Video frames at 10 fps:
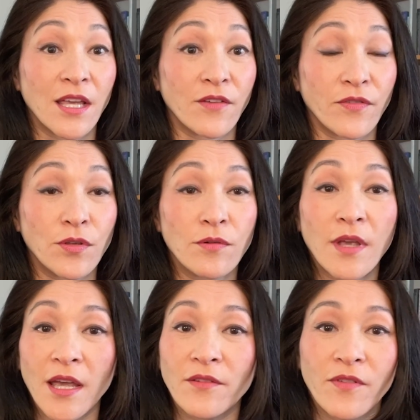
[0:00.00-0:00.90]
If you
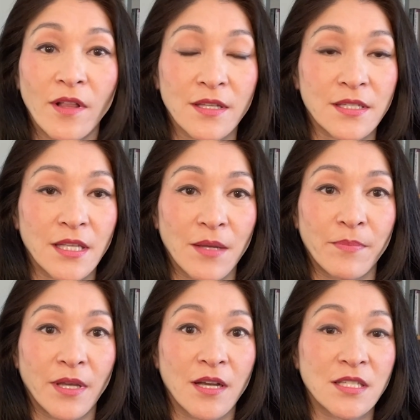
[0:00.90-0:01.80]
can't fall asleep
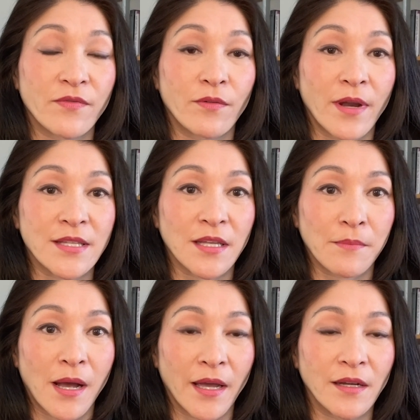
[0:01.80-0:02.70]
because of a
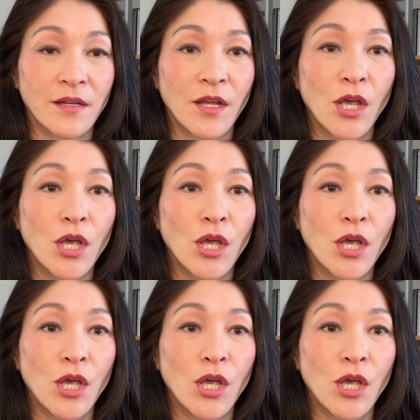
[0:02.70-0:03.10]
racing mind,